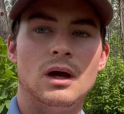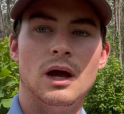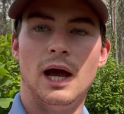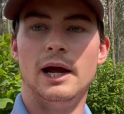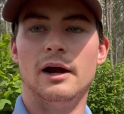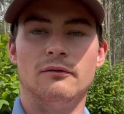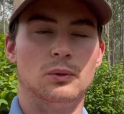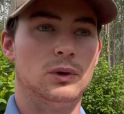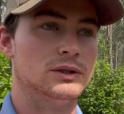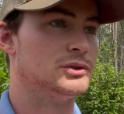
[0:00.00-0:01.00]
Hey
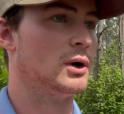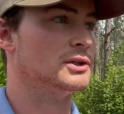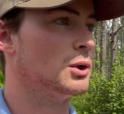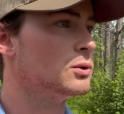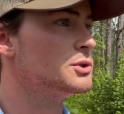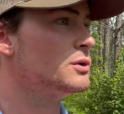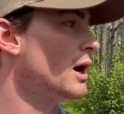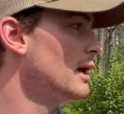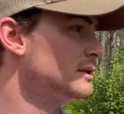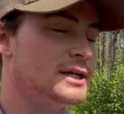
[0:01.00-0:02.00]
everyone, so I told you
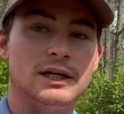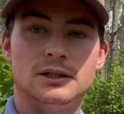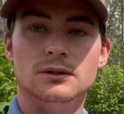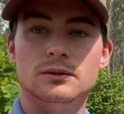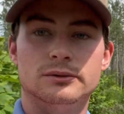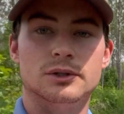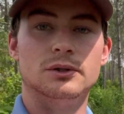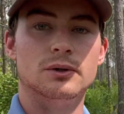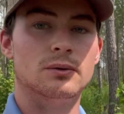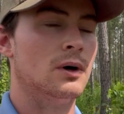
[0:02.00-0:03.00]
I'd take you
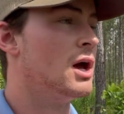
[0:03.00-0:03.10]
to